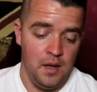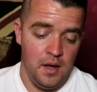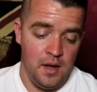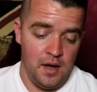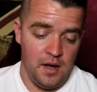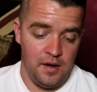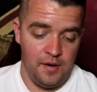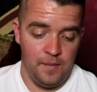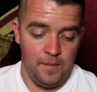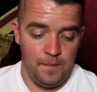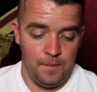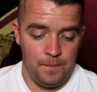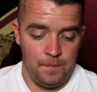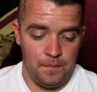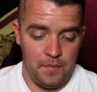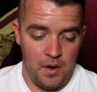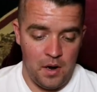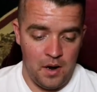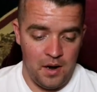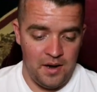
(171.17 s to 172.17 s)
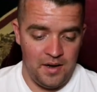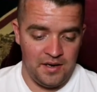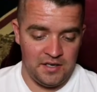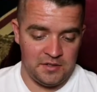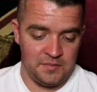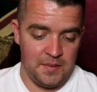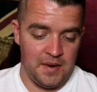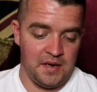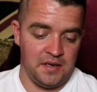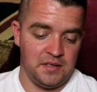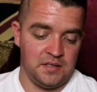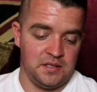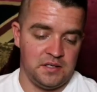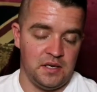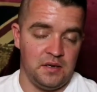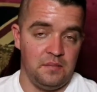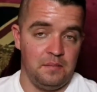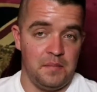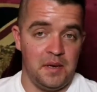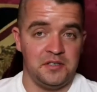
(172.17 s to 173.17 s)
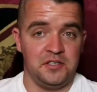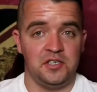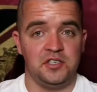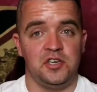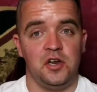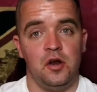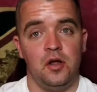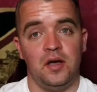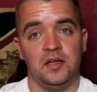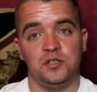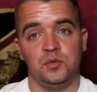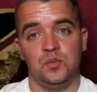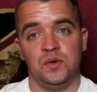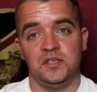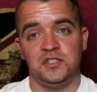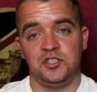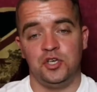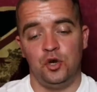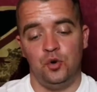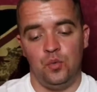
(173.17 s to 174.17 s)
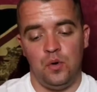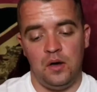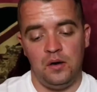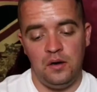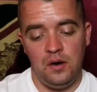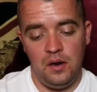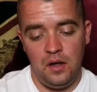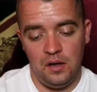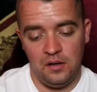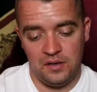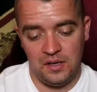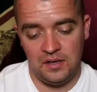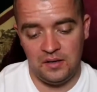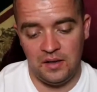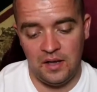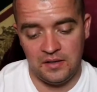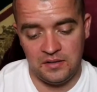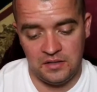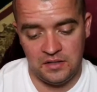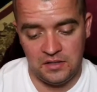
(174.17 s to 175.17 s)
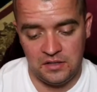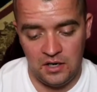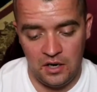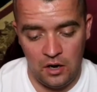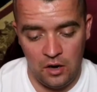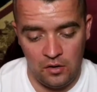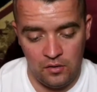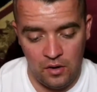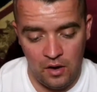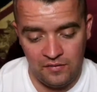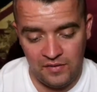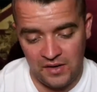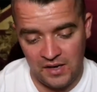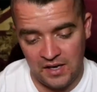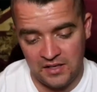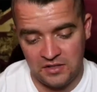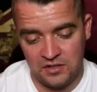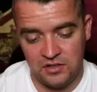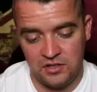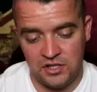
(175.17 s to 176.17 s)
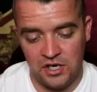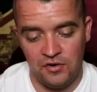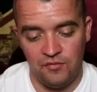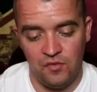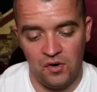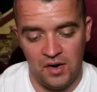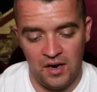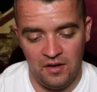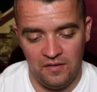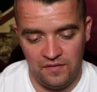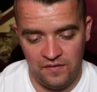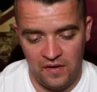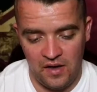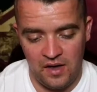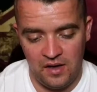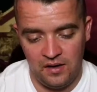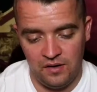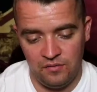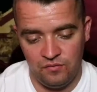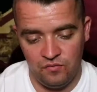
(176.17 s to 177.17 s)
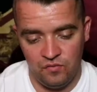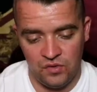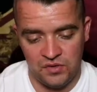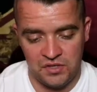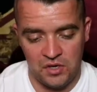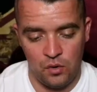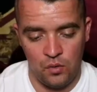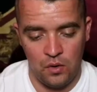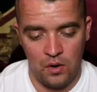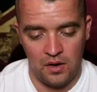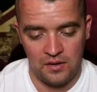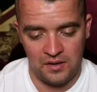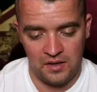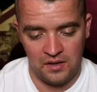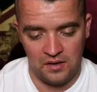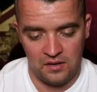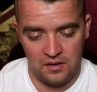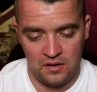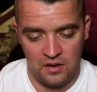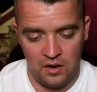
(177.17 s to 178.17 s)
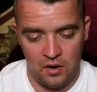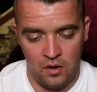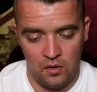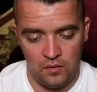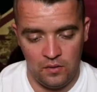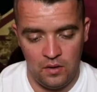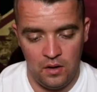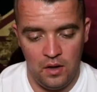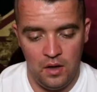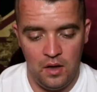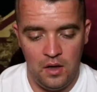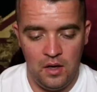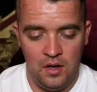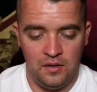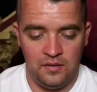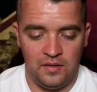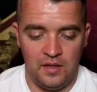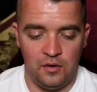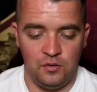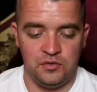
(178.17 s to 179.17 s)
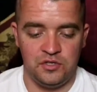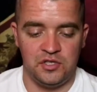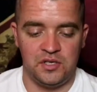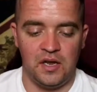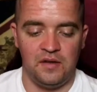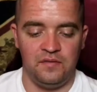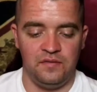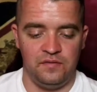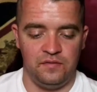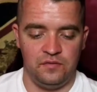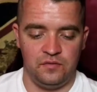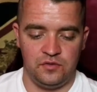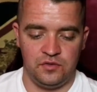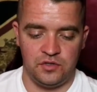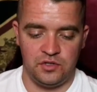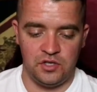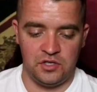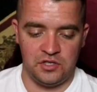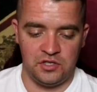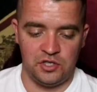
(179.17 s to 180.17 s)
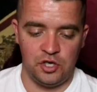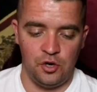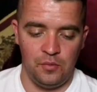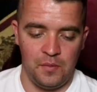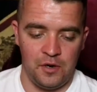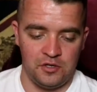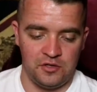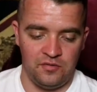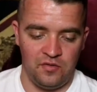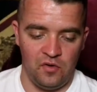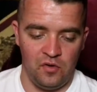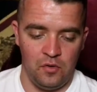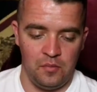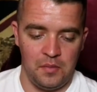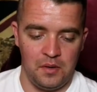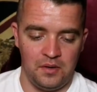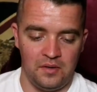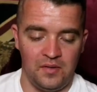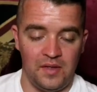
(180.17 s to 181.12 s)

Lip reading: I expect Manchester United to win 2-1. I think that's generally a fair result. I think they'll just have too much for them, and I